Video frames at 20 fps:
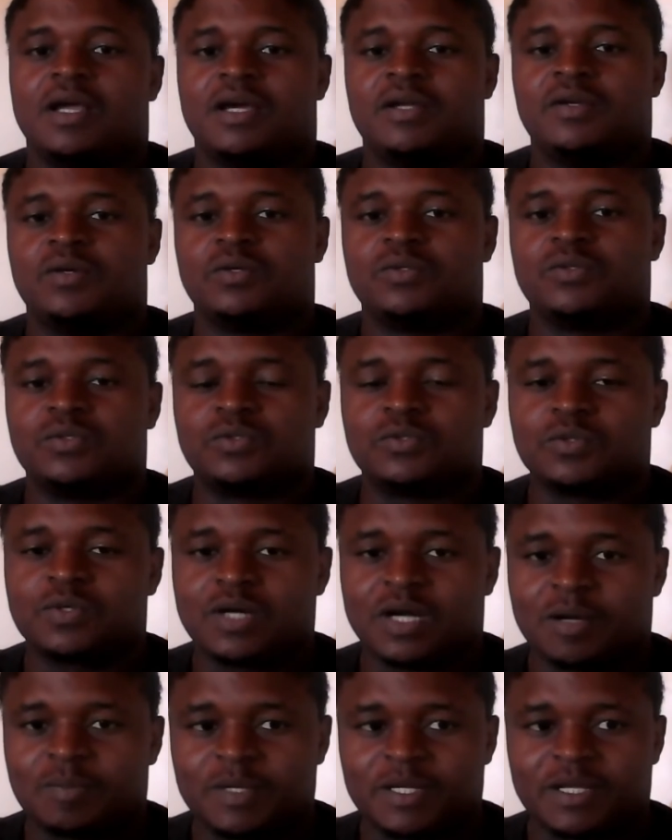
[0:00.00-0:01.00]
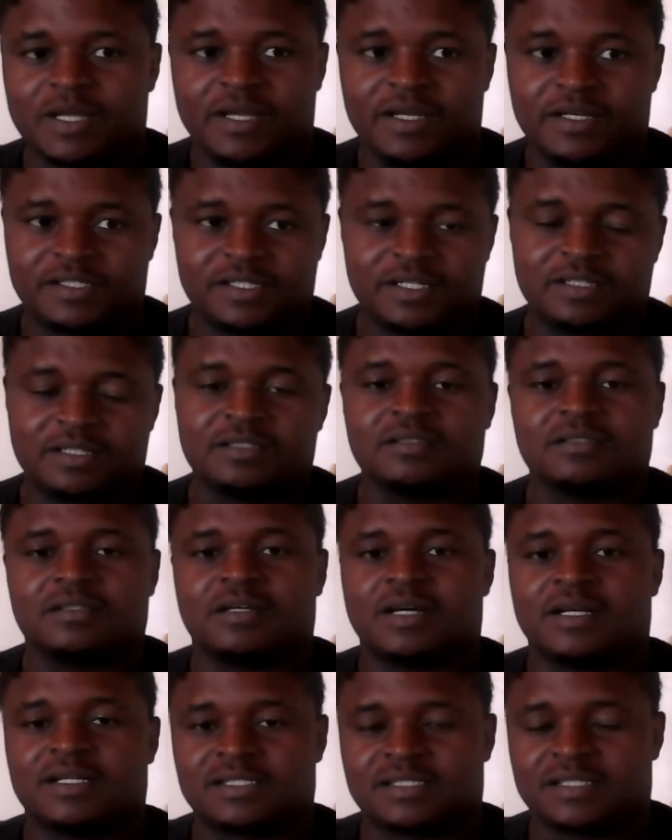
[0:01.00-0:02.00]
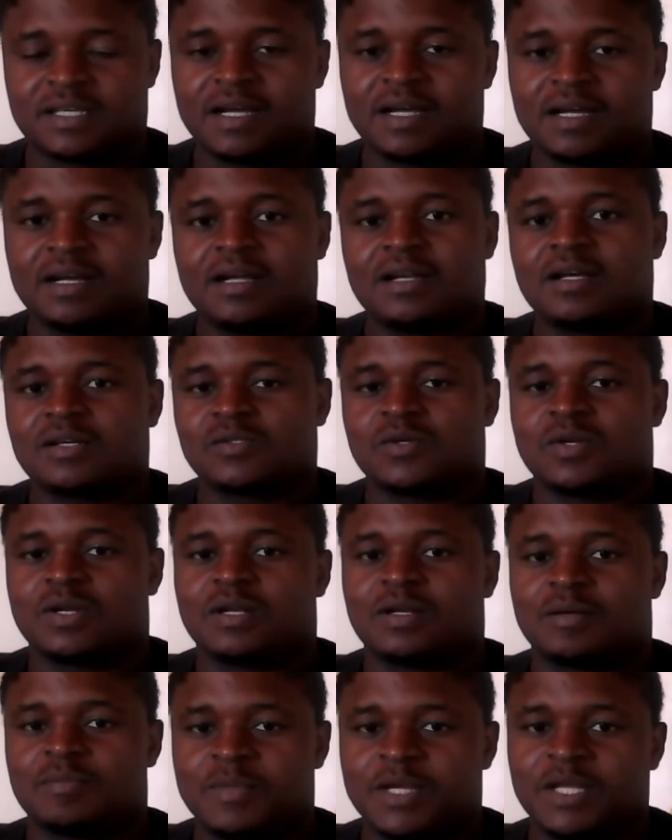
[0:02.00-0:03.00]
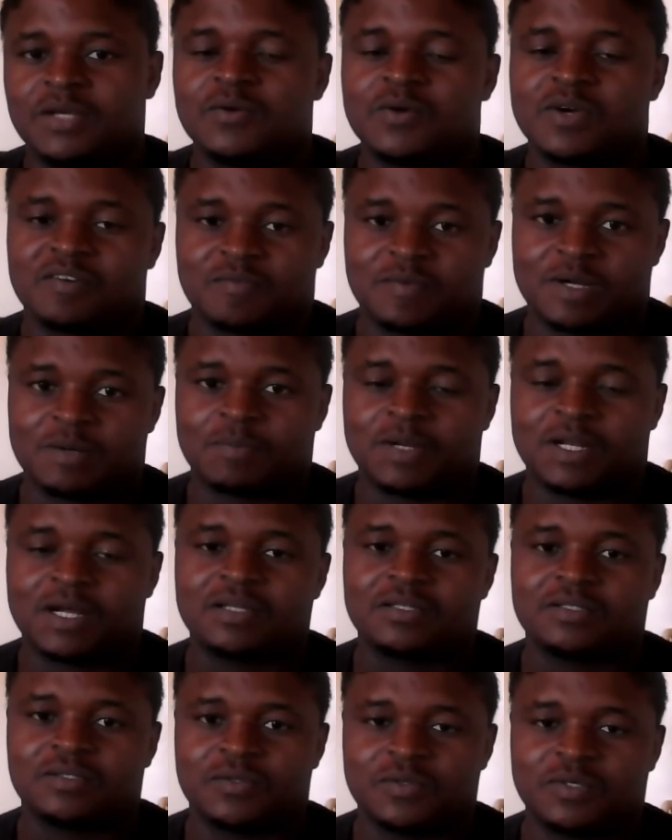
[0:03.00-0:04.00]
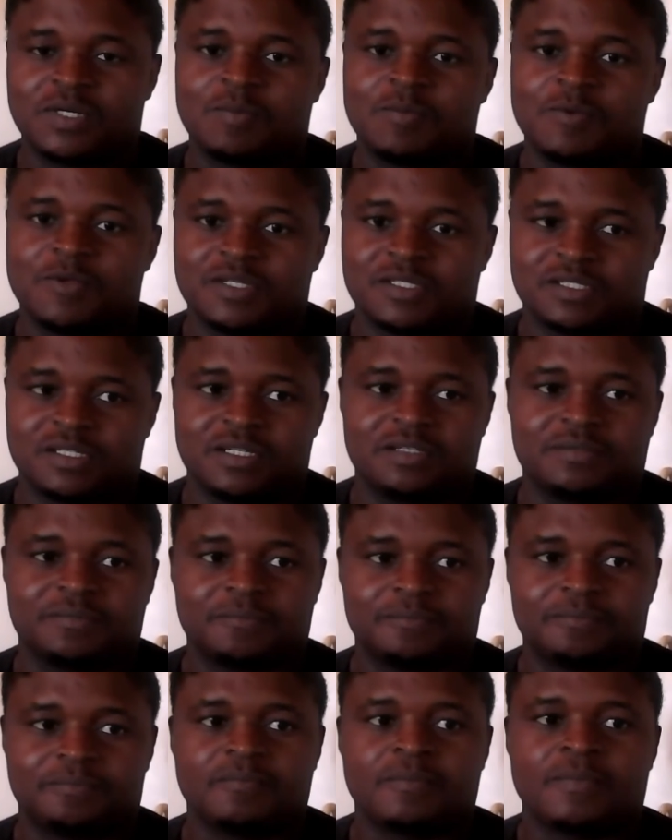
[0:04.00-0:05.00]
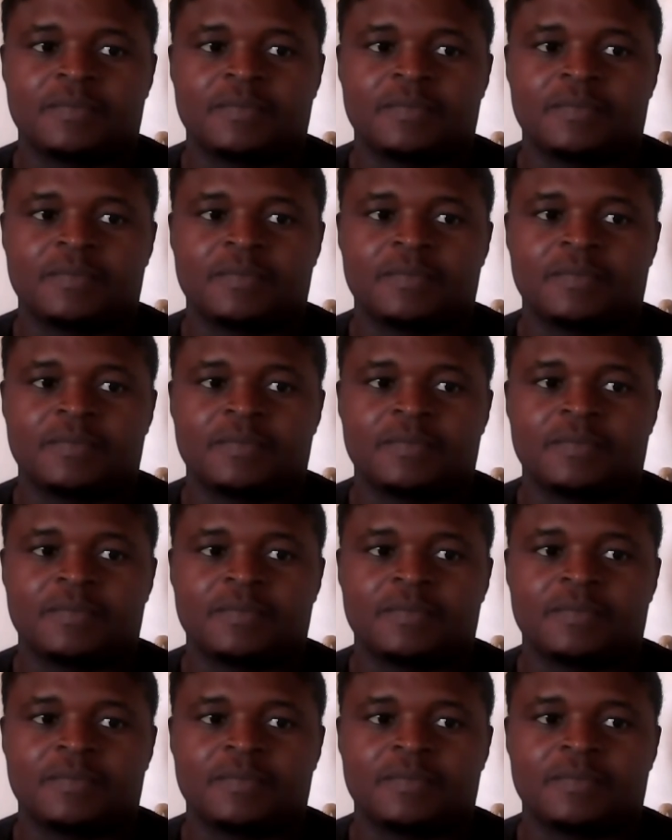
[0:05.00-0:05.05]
and your Thuthuka application at SAICA does not mean you have applied to UWC